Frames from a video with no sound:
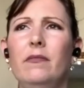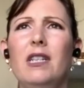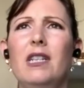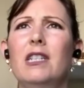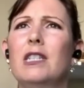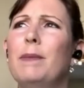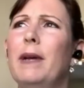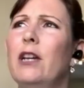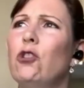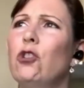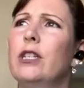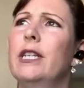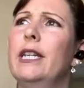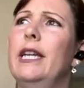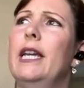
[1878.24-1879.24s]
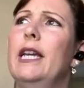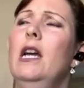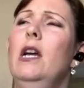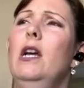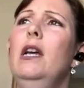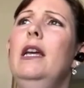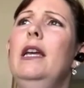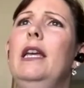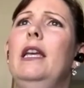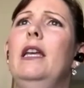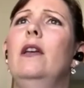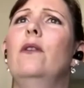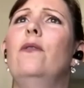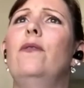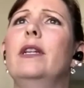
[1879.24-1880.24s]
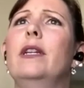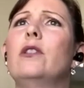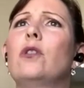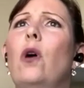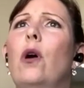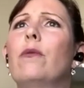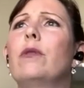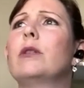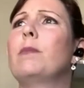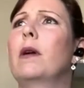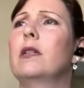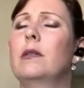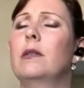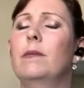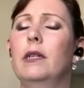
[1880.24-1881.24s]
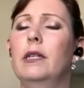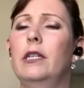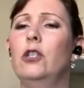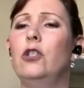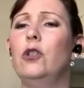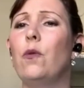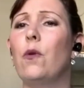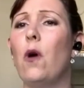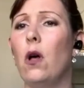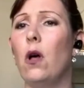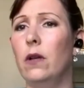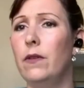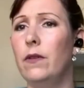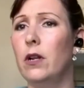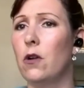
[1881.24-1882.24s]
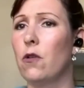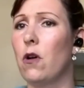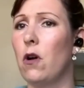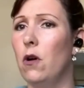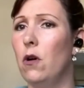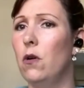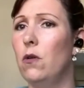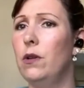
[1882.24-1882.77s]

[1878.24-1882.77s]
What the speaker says: especially if it's our responsibility to do all of it on our own.